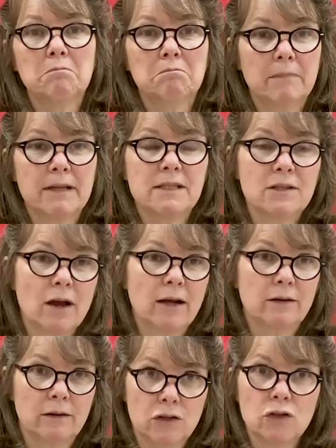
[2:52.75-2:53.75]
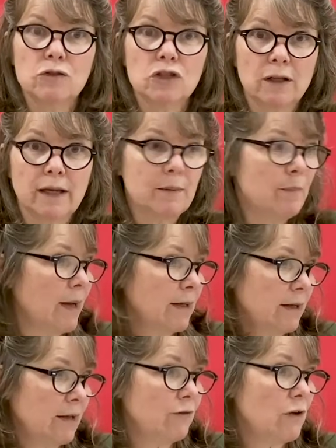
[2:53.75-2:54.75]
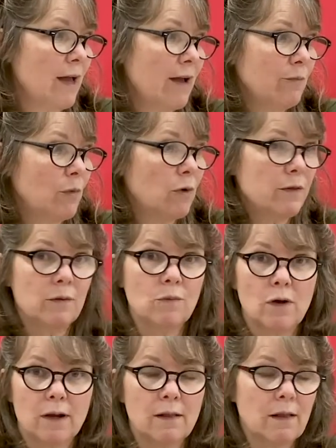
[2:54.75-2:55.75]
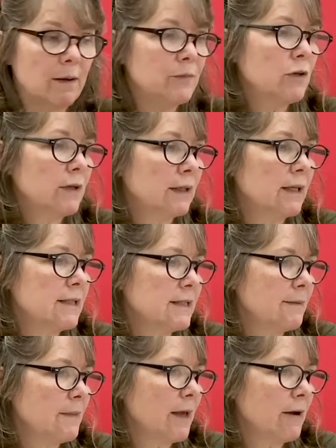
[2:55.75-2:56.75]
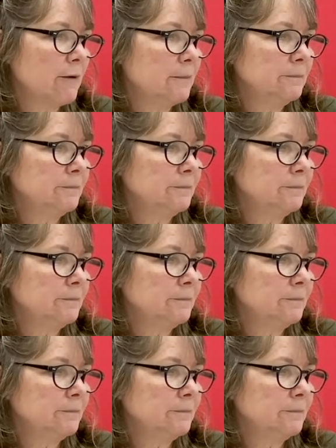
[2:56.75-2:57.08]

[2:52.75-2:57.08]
It's not usually, but if you have more than one club, you can list them there.